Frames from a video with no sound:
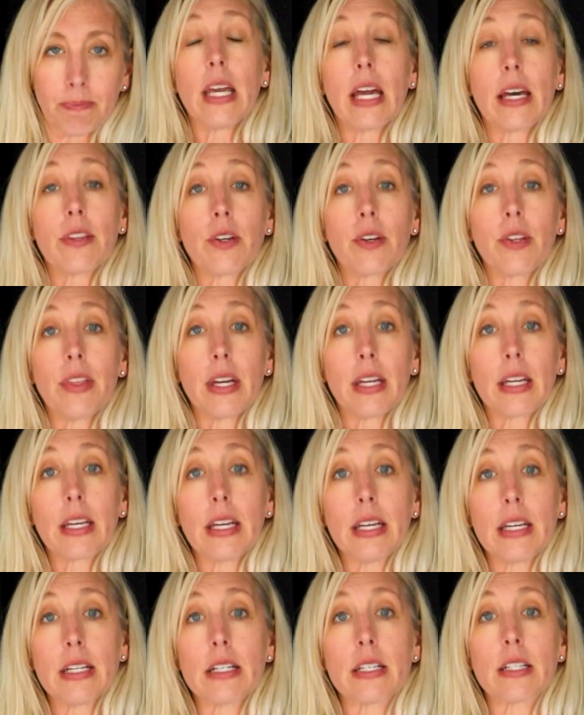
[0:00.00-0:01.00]
The other thing
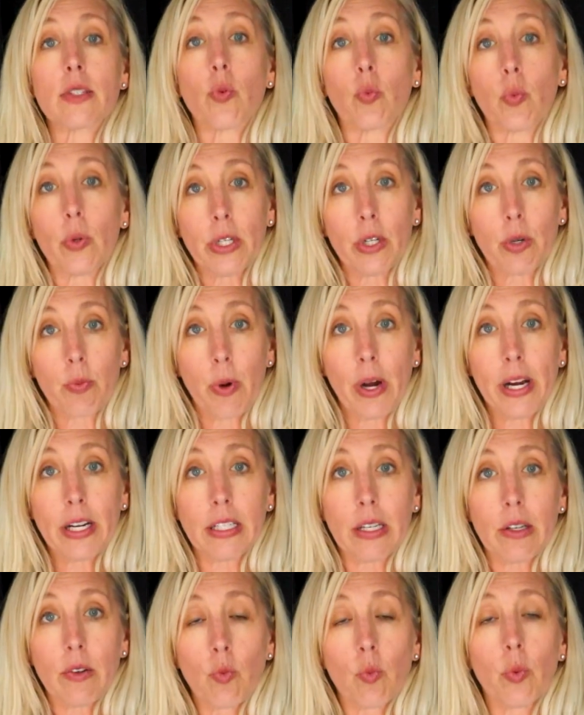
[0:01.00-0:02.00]
is when you're pregnant,